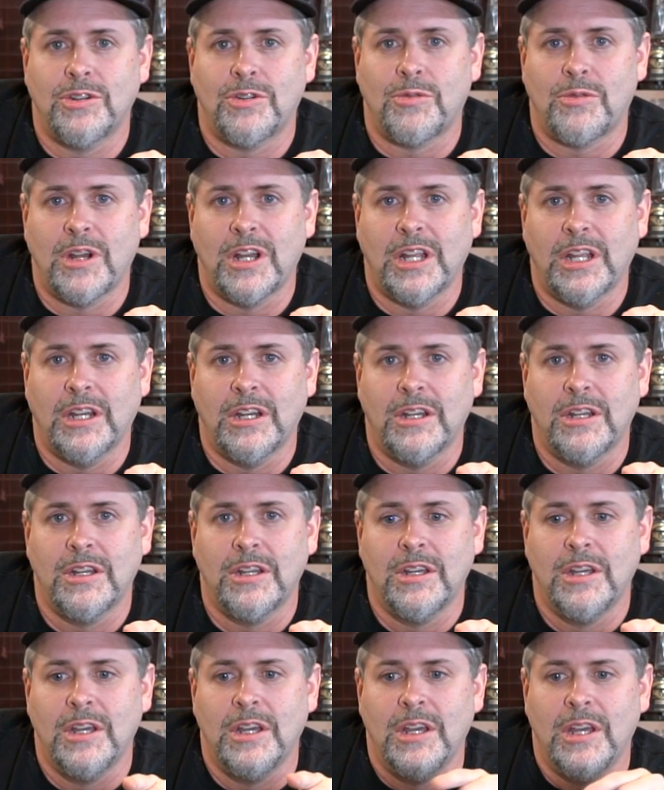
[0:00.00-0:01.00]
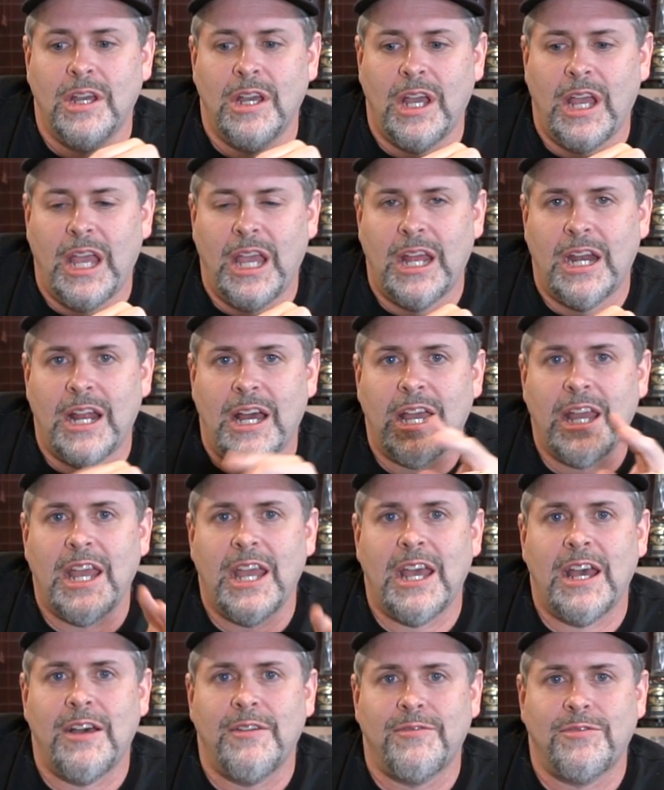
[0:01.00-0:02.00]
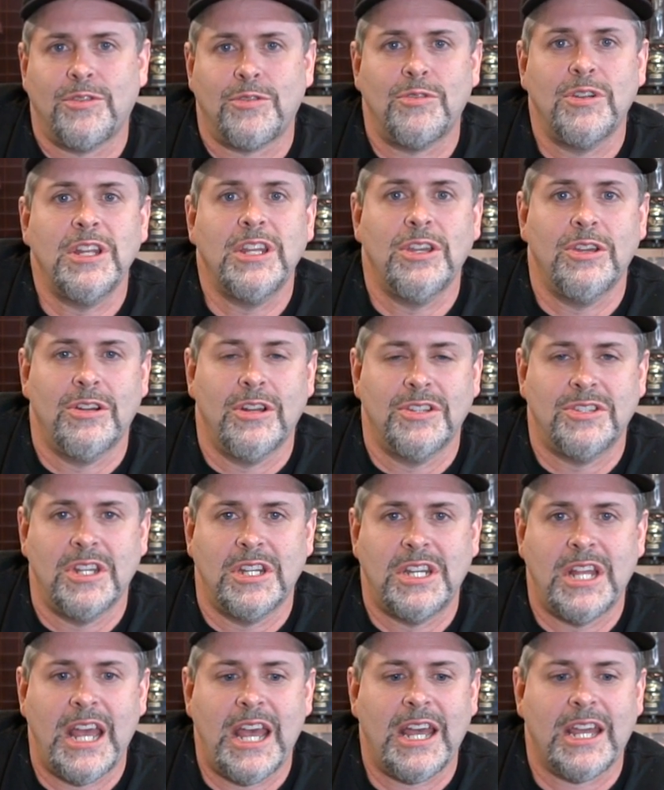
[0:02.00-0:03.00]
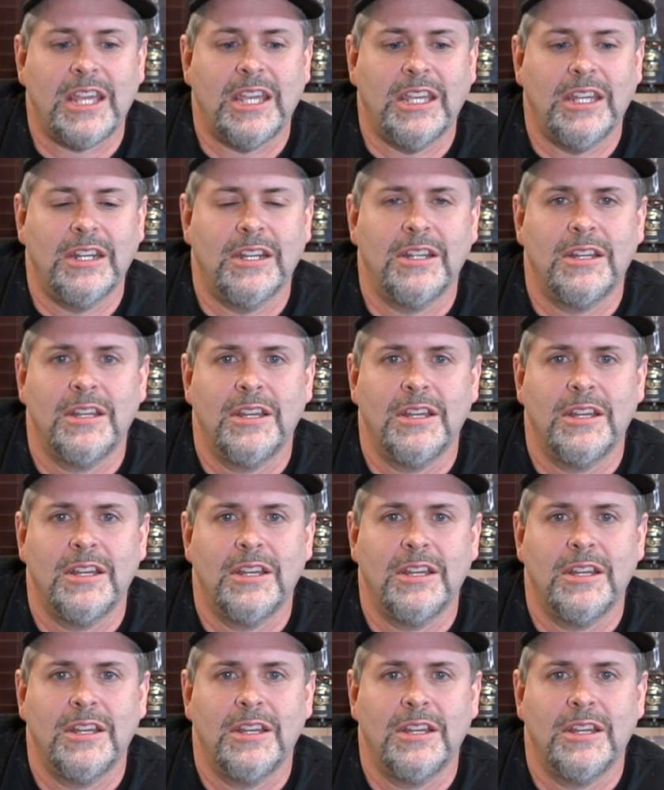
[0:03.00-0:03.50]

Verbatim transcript: terrain, and I have 3 units attacking.